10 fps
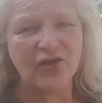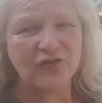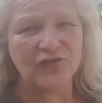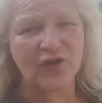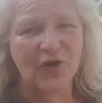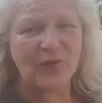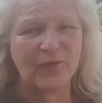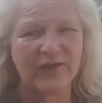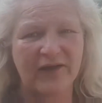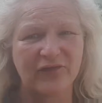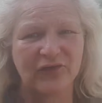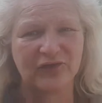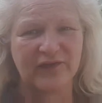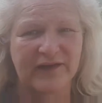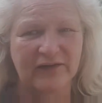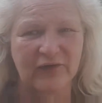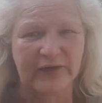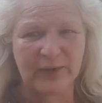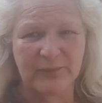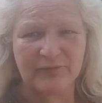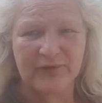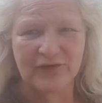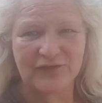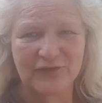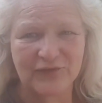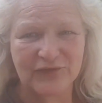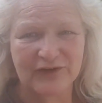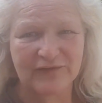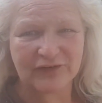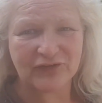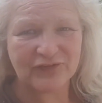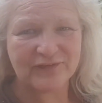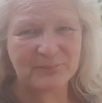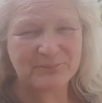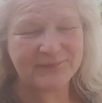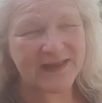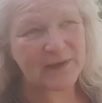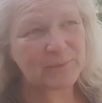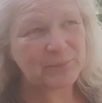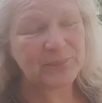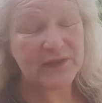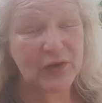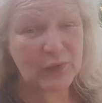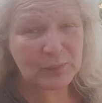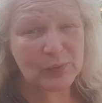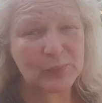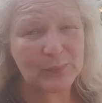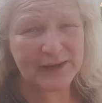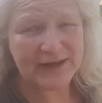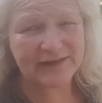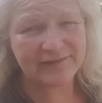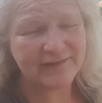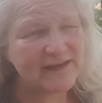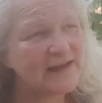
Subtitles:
So as you can see, they're growing up in various different directions. Now the only problem is